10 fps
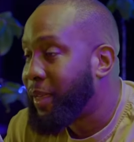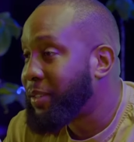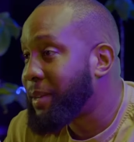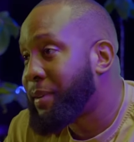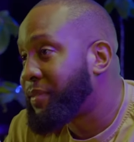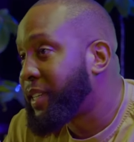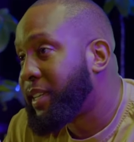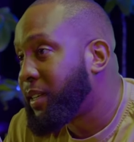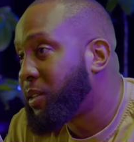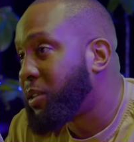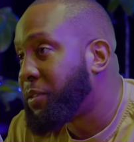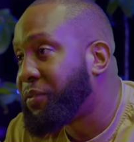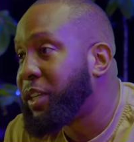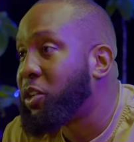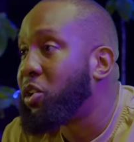Sapa fit kill you.
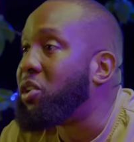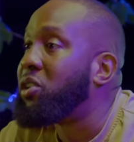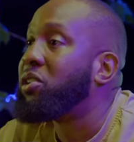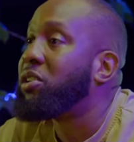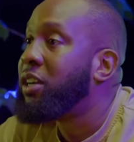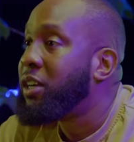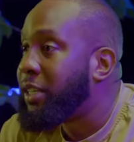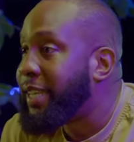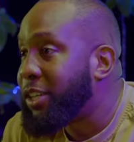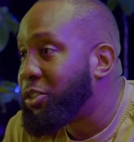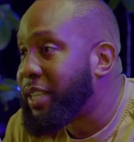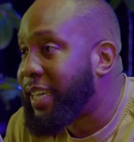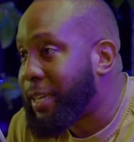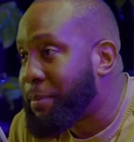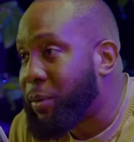You go that use that
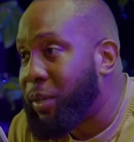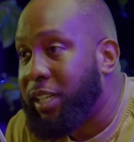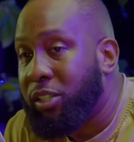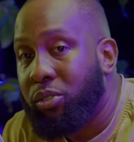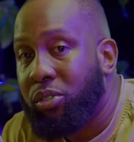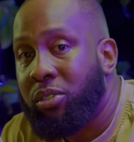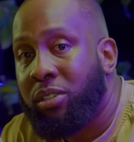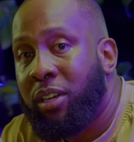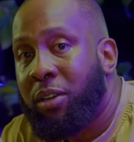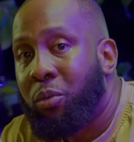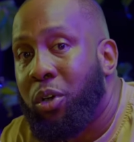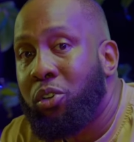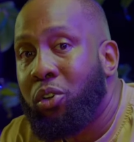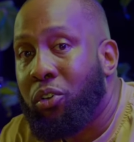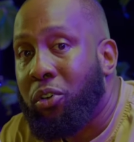sapa way they do you. One
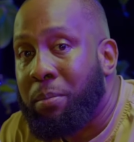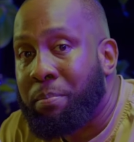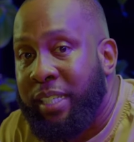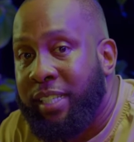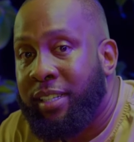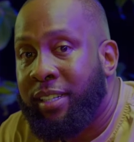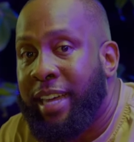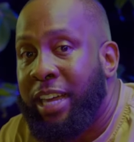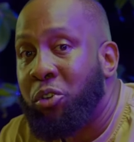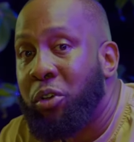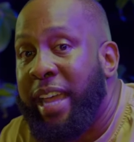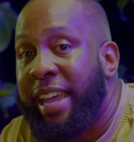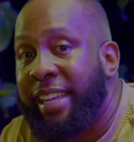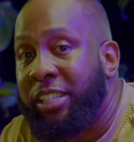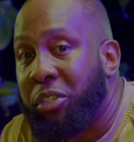go rob person and you don't get
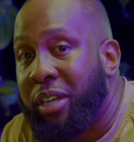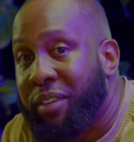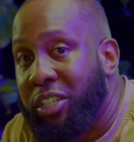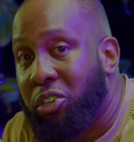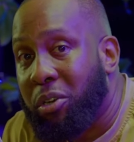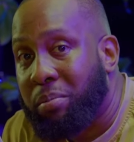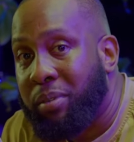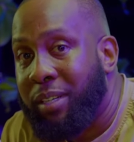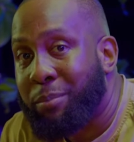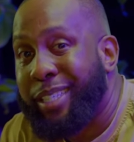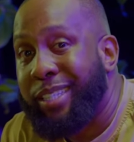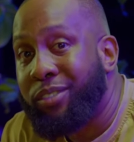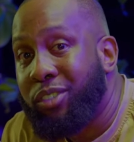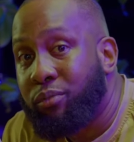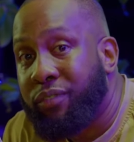energy. You never chop. Person
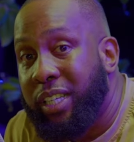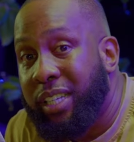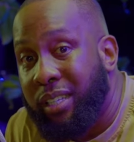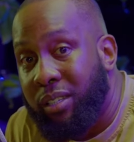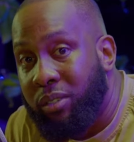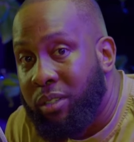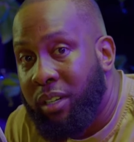fit kill you.